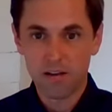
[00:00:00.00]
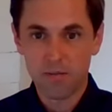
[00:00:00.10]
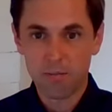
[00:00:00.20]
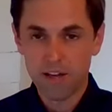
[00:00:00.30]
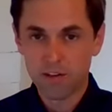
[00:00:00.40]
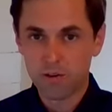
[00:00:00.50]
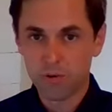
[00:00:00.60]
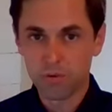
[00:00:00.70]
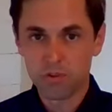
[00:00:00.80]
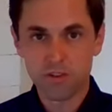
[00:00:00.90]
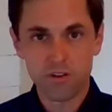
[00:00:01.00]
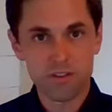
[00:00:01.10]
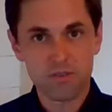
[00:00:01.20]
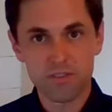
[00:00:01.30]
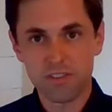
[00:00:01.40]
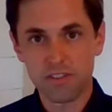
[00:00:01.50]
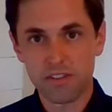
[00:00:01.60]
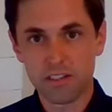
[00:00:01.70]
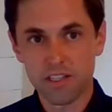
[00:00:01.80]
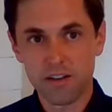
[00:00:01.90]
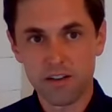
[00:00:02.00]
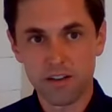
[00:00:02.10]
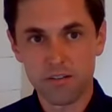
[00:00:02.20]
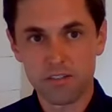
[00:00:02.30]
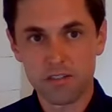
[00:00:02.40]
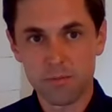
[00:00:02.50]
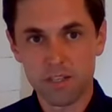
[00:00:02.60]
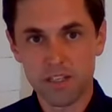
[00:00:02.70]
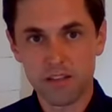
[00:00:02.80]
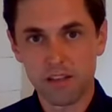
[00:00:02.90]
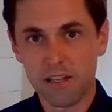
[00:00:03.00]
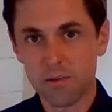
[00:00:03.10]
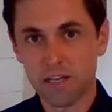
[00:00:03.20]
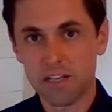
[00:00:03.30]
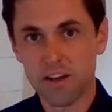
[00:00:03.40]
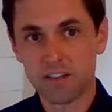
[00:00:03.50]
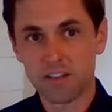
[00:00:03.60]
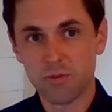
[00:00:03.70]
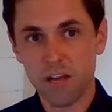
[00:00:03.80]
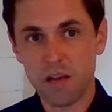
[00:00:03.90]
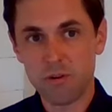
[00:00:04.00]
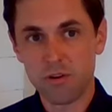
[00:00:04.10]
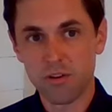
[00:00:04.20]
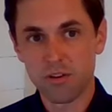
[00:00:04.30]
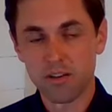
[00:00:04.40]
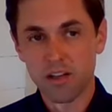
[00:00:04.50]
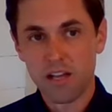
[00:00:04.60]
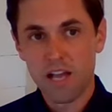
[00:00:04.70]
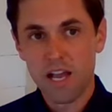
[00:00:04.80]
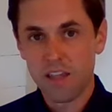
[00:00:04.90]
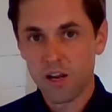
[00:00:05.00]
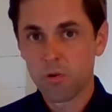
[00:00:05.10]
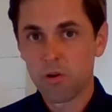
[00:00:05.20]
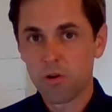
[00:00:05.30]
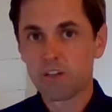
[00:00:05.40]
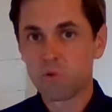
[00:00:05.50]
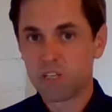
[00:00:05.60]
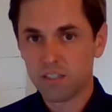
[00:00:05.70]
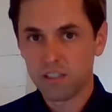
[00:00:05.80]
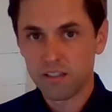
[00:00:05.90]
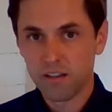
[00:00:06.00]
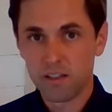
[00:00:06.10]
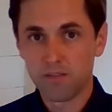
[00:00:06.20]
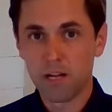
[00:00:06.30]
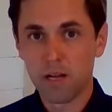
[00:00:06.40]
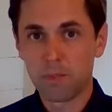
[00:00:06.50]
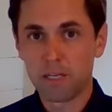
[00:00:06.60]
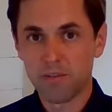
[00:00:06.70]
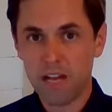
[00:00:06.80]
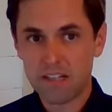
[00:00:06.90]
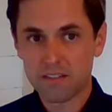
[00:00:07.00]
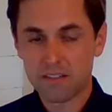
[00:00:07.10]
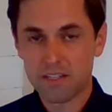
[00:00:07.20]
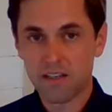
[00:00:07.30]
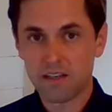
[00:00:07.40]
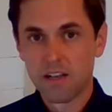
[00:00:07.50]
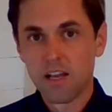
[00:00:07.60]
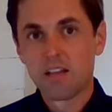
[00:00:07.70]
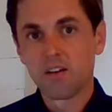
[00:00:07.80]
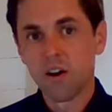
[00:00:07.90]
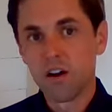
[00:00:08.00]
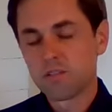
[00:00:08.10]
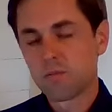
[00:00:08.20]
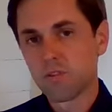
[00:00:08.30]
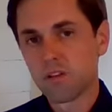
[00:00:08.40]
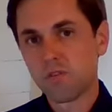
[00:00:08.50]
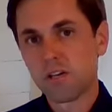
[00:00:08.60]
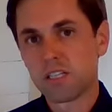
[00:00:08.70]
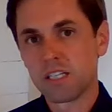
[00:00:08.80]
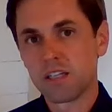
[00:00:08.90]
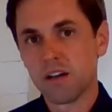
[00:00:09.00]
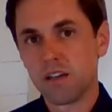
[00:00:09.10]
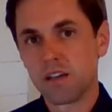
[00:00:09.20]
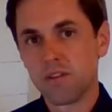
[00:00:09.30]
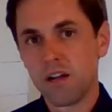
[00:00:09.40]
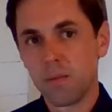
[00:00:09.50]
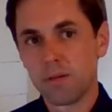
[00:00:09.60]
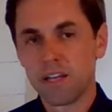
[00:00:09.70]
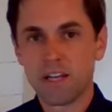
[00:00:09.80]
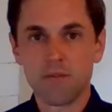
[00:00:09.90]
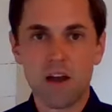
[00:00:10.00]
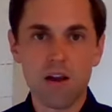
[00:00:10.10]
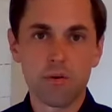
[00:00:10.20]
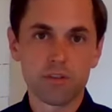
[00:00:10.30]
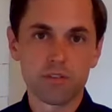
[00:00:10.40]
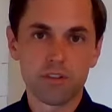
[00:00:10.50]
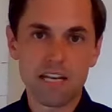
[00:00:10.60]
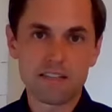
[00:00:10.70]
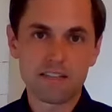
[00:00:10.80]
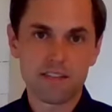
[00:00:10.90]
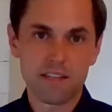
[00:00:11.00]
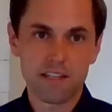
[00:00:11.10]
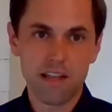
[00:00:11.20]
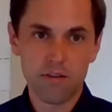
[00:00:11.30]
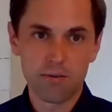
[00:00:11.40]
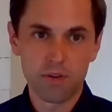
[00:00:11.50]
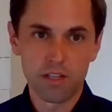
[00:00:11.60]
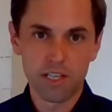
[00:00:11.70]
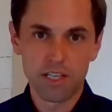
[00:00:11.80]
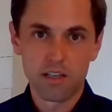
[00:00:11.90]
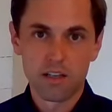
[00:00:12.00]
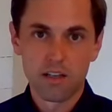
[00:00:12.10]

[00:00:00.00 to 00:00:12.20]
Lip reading: medical research facility here at UTMB led by Dr. Raymer, and they're moving quickly on developing a vaccine. They're also moving quickly on developing antivirals. That's the thing that really